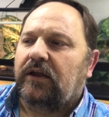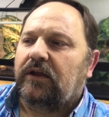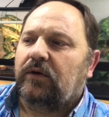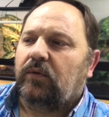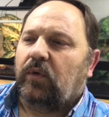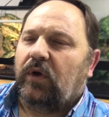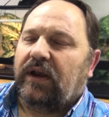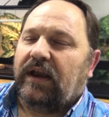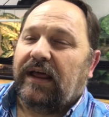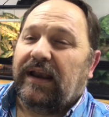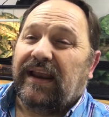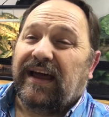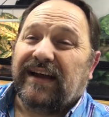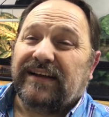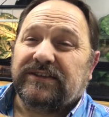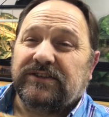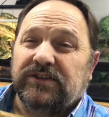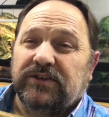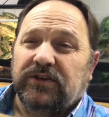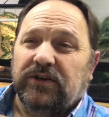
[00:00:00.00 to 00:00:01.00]
What I like
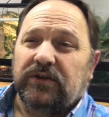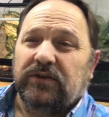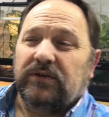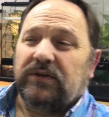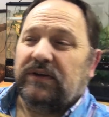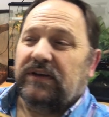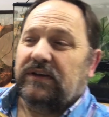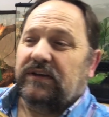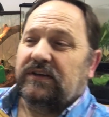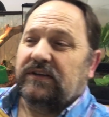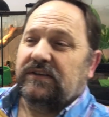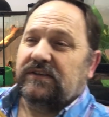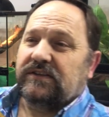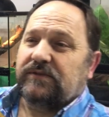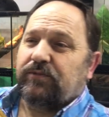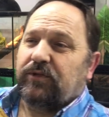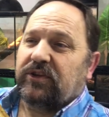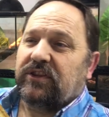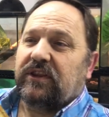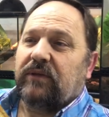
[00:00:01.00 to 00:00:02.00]
to do is
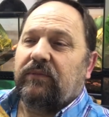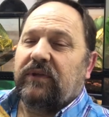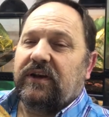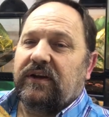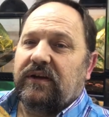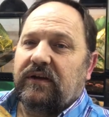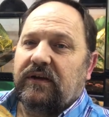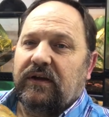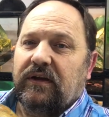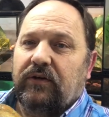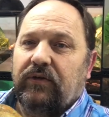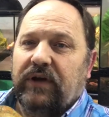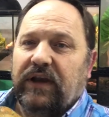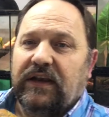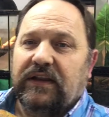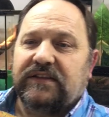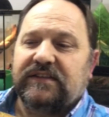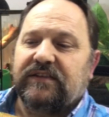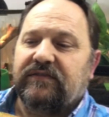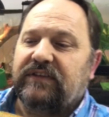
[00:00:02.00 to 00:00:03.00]
put them in a
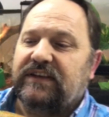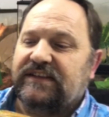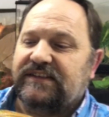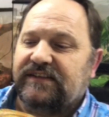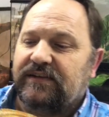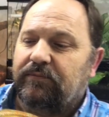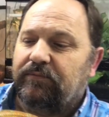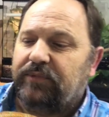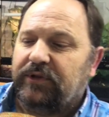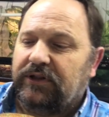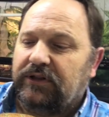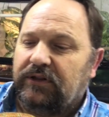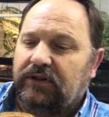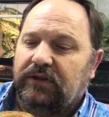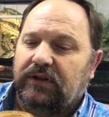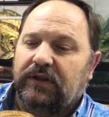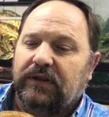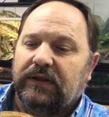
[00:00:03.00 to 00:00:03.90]
relatively simple